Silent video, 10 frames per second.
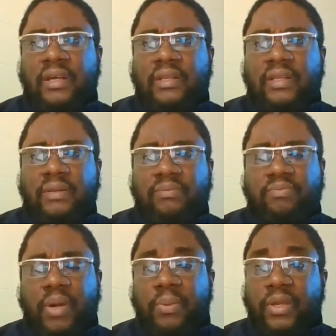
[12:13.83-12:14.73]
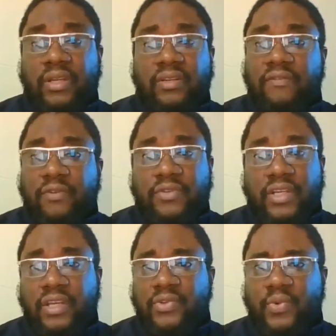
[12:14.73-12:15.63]
they propagated views
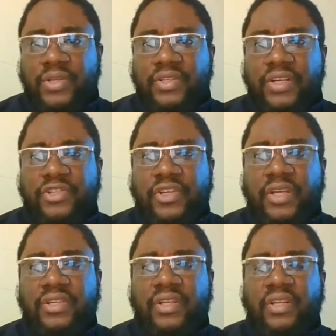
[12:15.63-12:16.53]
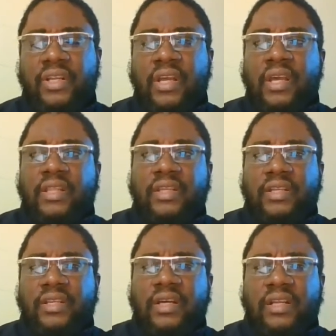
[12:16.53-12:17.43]
against Western education. They
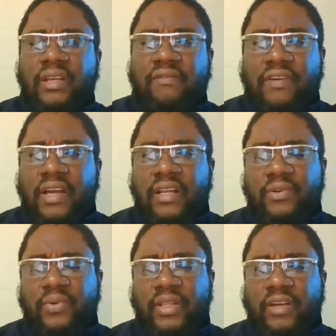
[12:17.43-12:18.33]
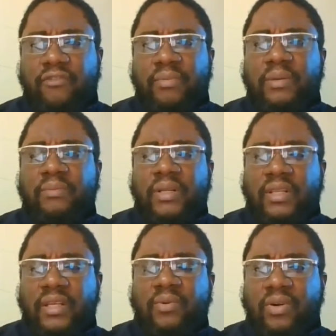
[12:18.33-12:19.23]
did not get violent with government, but
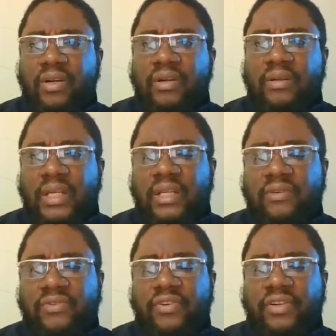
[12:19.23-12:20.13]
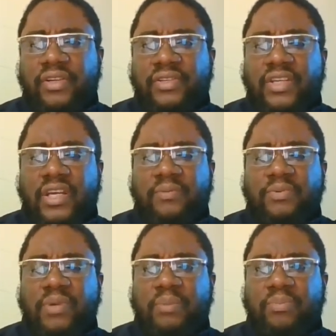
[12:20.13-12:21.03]
they were at various times
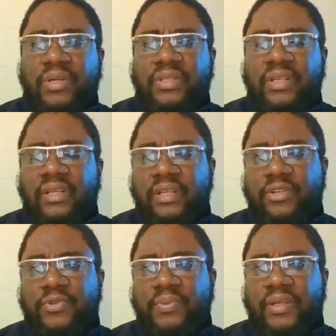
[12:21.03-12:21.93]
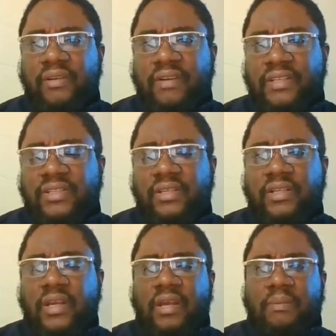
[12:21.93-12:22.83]
members and leaders being arrested
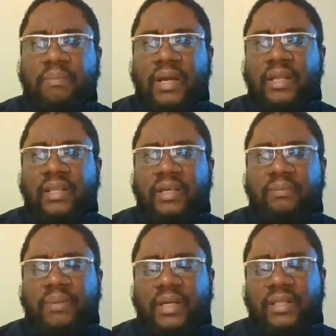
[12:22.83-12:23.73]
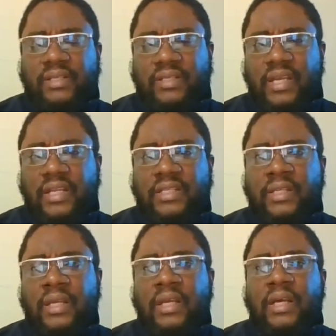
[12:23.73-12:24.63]
by the state.
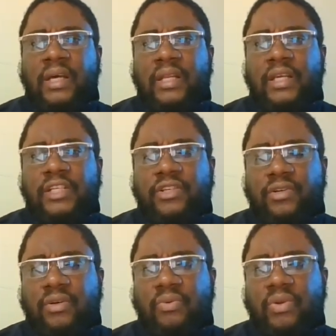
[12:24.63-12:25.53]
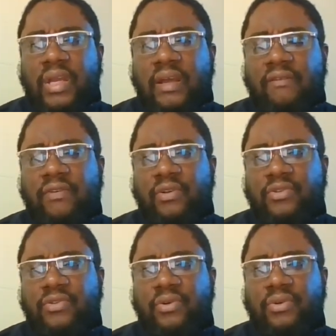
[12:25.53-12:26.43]
Later on, we have
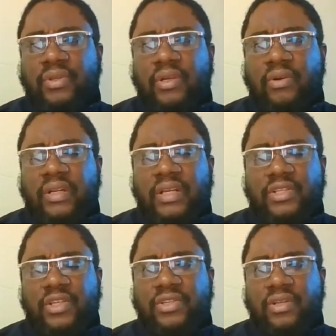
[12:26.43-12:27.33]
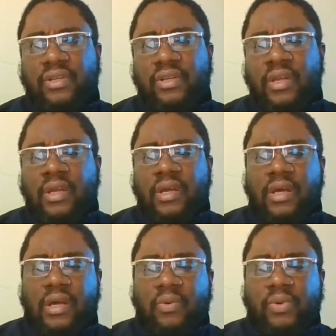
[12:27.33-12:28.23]
also the organization,
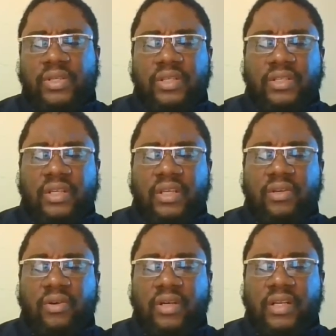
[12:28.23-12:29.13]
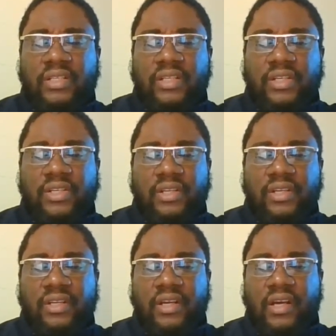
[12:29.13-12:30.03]
which is the key
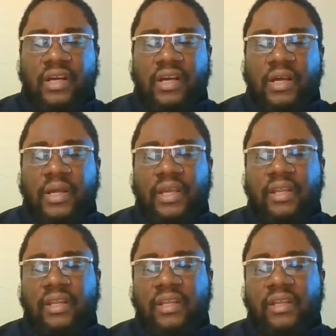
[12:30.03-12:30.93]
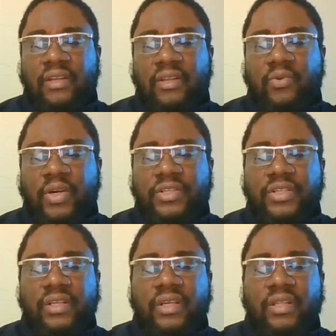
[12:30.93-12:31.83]
organization in
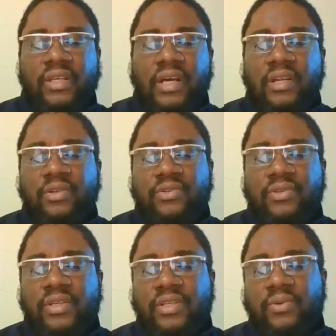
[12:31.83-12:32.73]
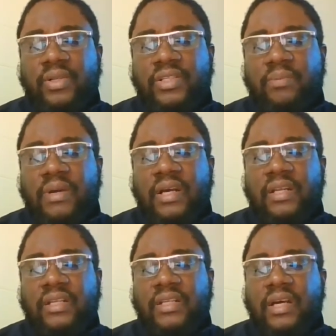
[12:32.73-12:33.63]
question here, the Ahlul Sunnati wal Jama'ah
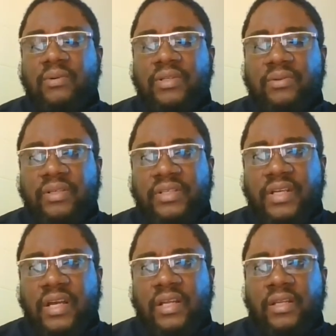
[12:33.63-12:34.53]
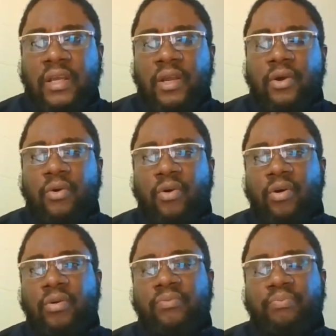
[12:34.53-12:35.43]
al-Da'wati wal Jihad,
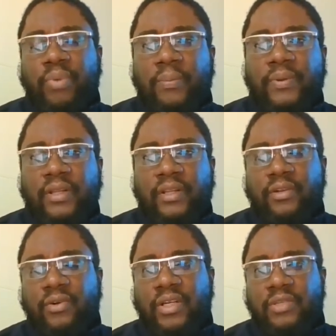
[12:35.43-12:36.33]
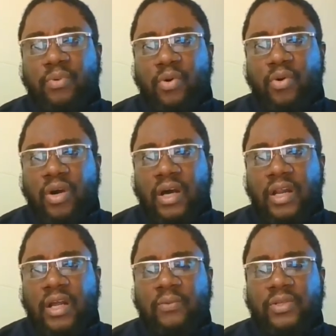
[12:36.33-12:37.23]
or popularly known as Boko
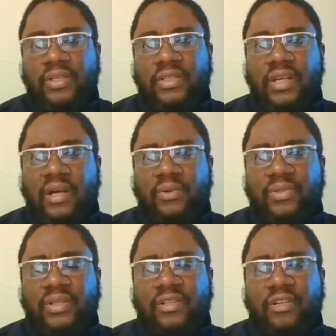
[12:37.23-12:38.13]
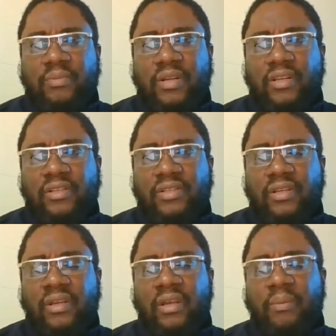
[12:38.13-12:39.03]
Haram, which is a Hausa
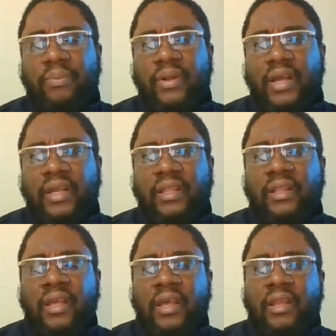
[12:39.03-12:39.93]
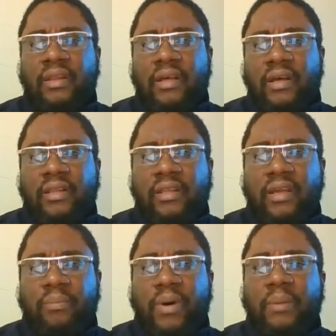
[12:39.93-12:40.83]
terminology implying the
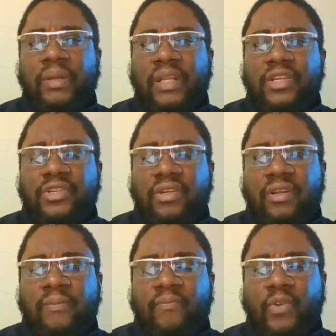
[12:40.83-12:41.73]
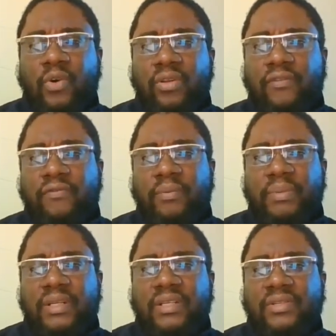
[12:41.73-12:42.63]
abomination or the
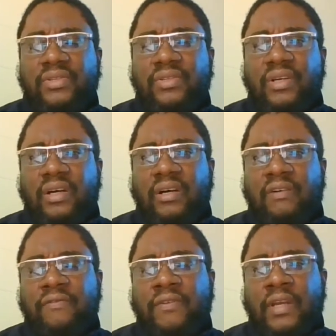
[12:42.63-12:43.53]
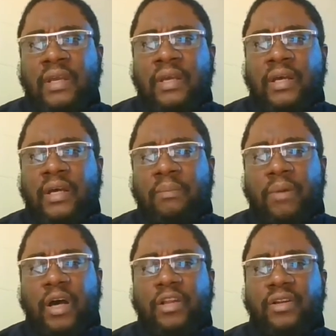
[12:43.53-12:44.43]
forbiddance of
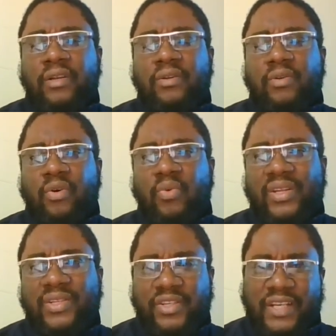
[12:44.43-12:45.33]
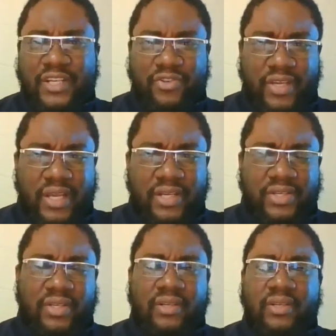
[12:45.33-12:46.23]
modern or Western
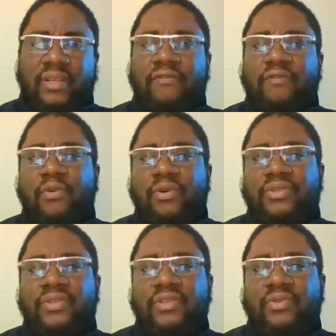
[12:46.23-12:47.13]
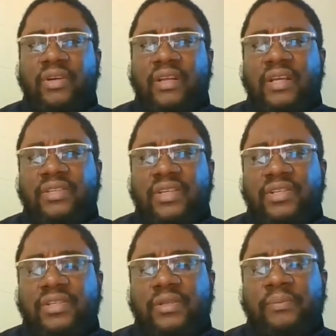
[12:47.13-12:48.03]
education. And of course, this
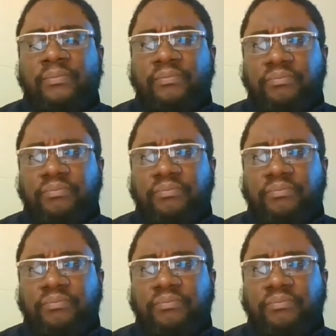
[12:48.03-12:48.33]
organization